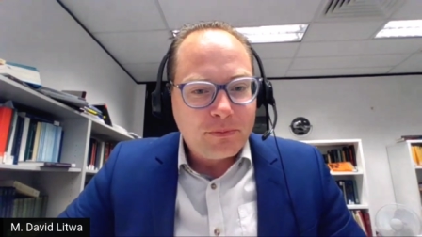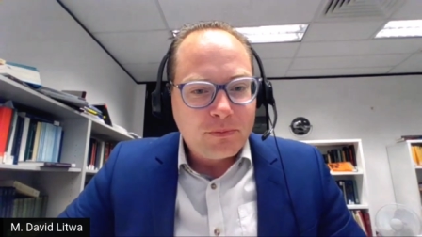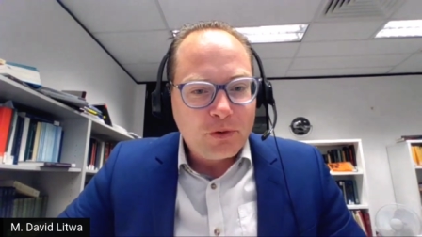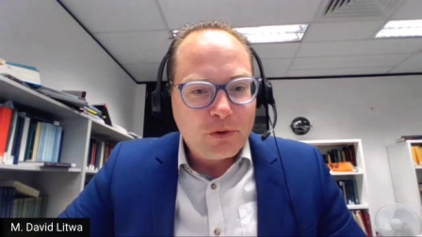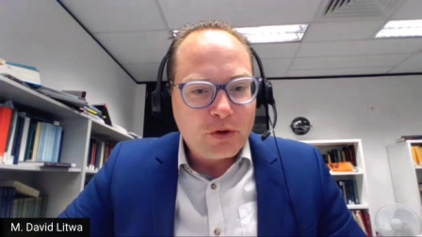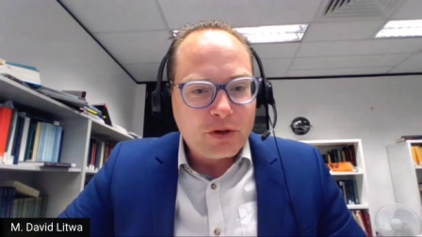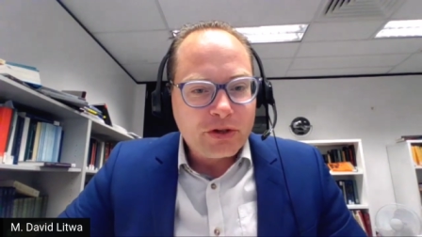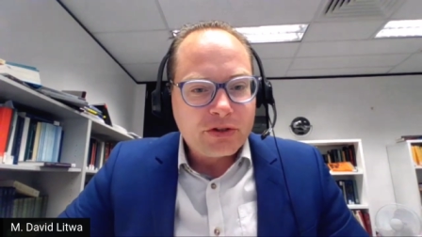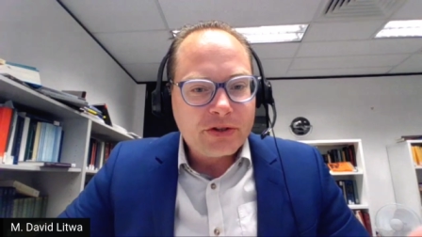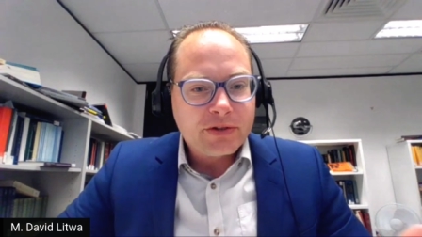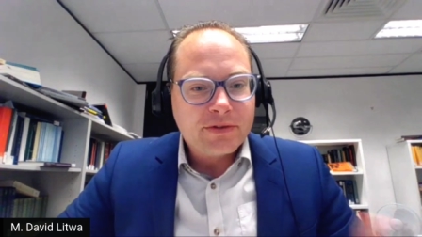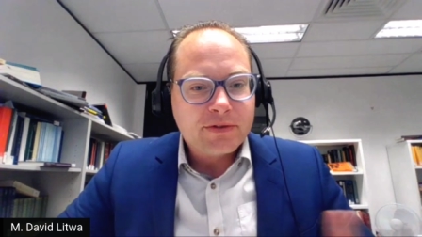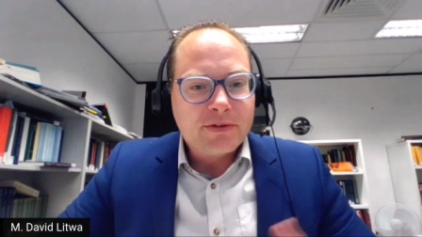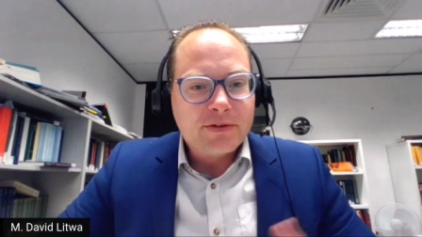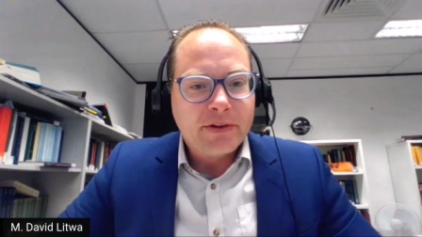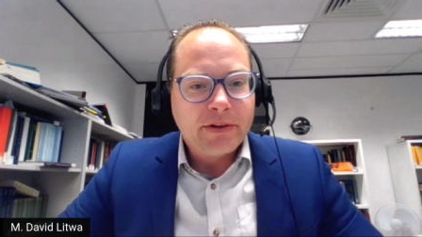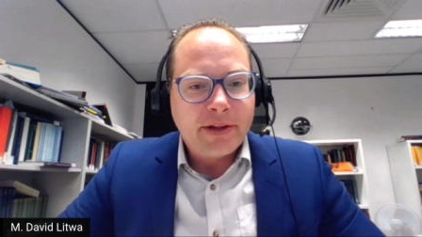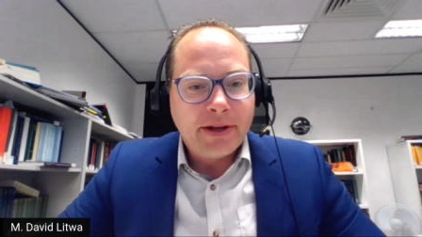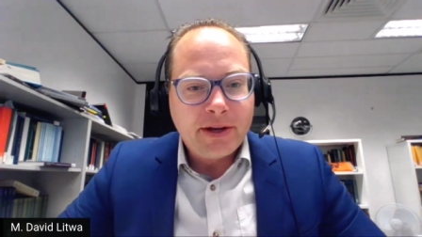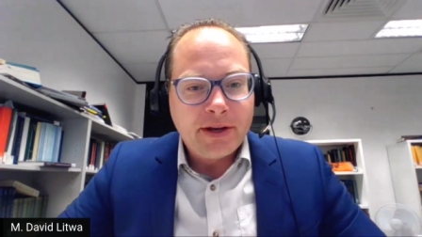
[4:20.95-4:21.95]

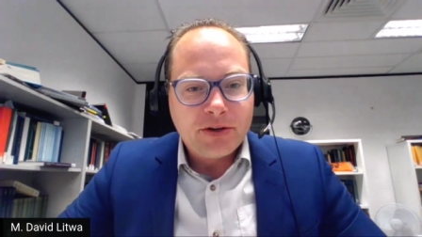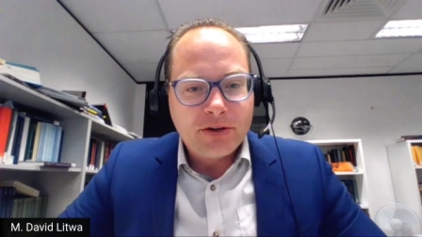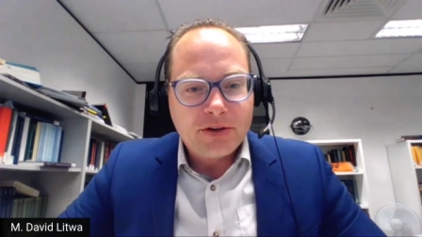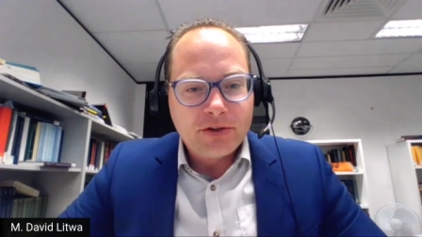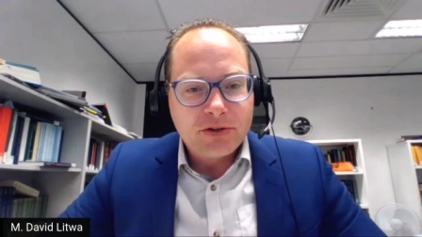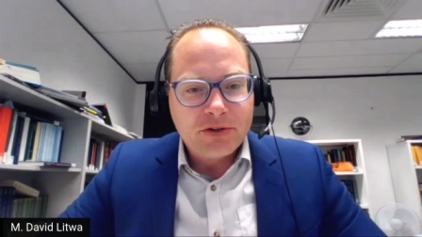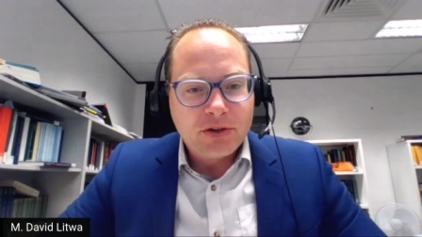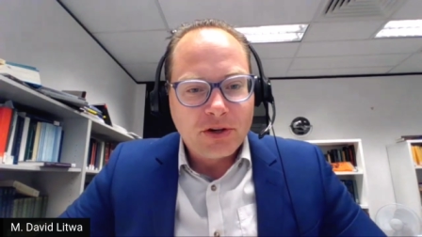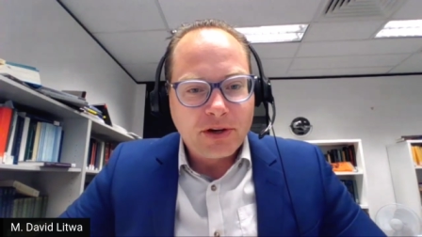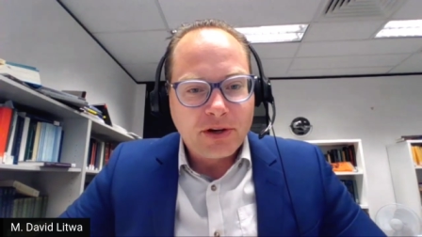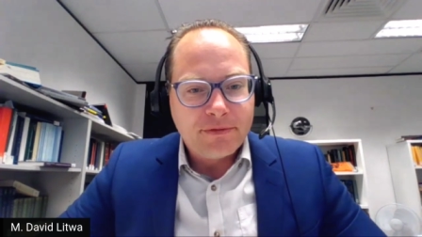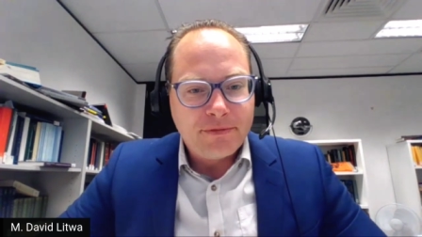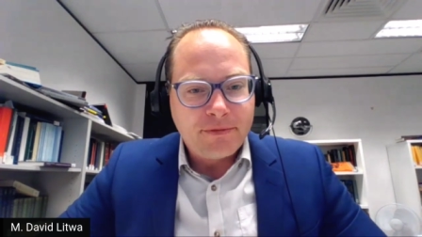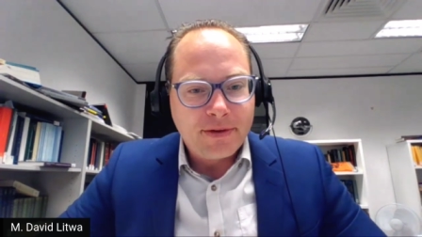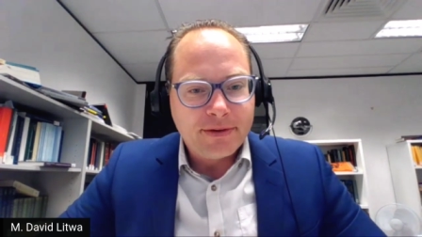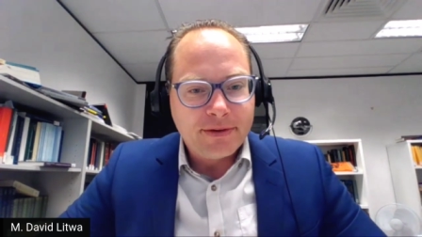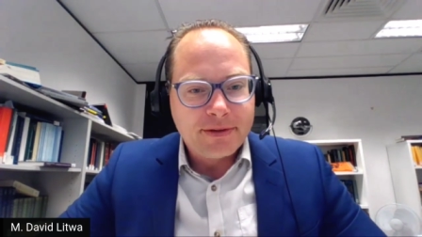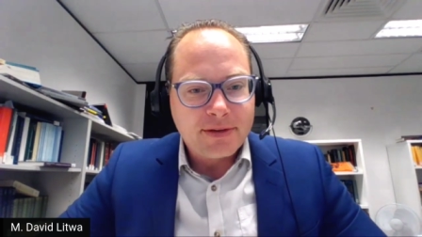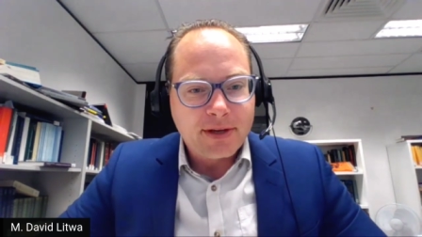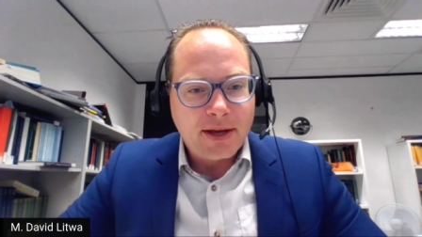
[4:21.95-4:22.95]
Christians later took
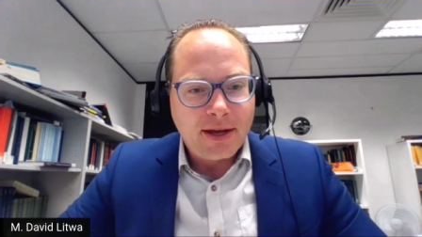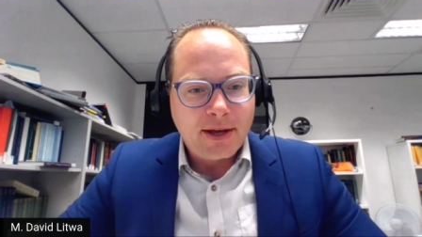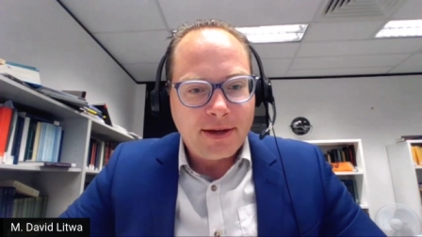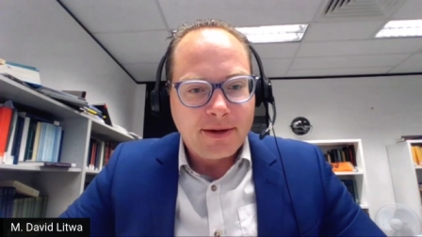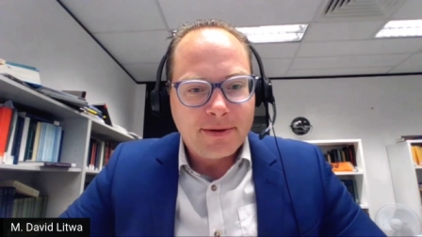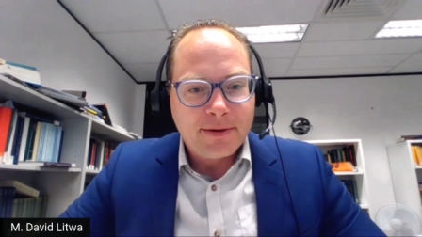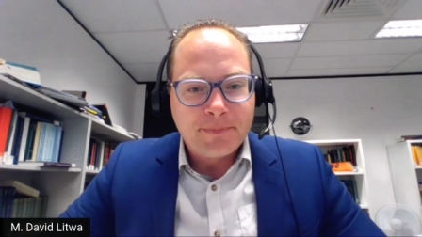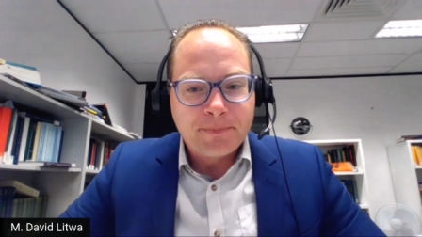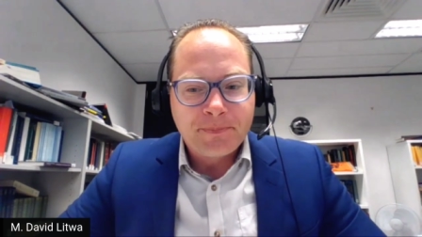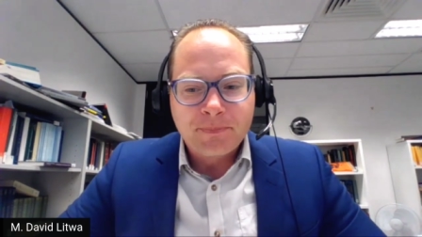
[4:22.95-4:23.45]
offense at.